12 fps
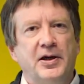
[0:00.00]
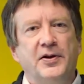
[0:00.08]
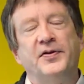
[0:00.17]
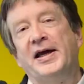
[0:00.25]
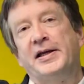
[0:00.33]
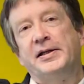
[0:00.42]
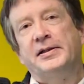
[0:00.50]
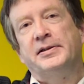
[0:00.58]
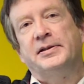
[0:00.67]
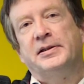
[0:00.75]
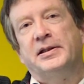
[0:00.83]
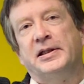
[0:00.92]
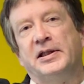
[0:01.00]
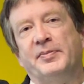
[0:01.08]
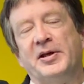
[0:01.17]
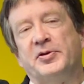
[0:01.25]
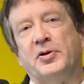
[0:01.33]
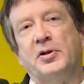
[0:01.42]
Then, the
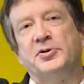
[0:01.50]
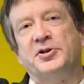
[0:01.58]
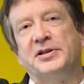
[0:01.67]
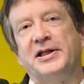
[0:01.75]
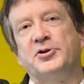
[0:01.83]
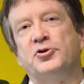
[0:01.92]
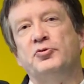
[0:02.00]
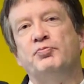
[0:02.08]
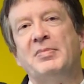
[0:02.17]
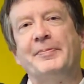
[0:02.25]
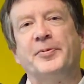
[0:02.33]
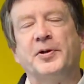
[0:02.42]
methodology lets you map